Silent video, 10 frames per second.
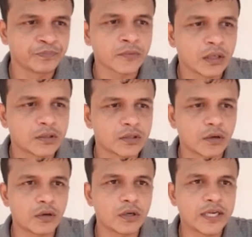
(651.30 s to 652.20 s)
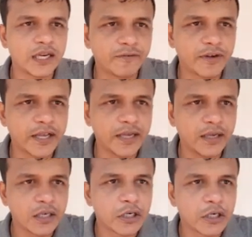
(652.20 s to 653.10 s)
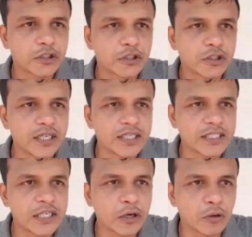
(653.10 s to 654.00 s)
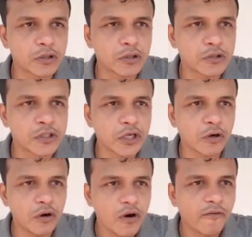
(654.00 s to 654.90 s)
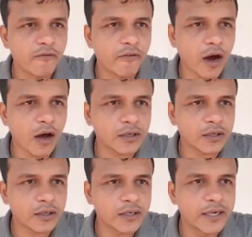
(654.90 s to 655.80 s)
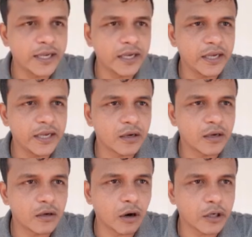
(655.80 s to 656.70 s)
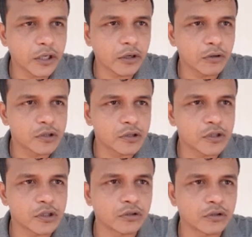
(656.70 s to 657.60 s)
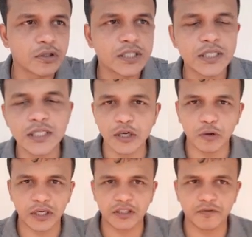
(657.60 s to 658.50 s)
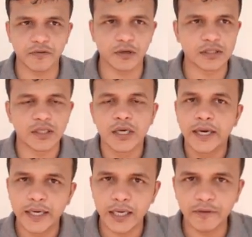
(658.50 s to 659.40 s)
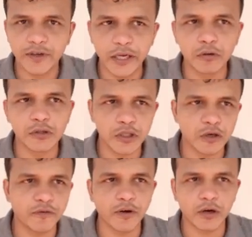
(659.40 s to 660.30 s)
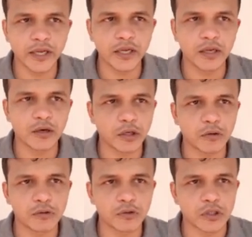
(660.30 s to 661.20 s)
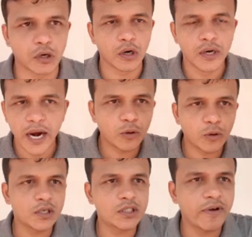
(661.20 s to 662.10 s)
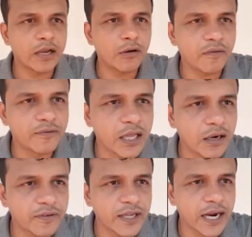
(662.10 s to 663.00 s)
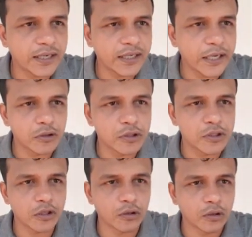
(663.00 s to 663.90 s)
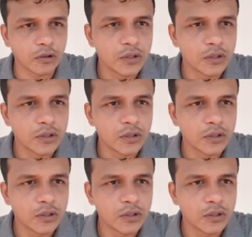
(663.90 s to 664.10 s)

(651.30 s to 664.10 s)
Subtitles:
So del of t, it is equal to 0 for t not equal to 0. So this is the notation for this, del of t equal to 0 for t not equal to 0. And what is the value of del of t at t equal to 0?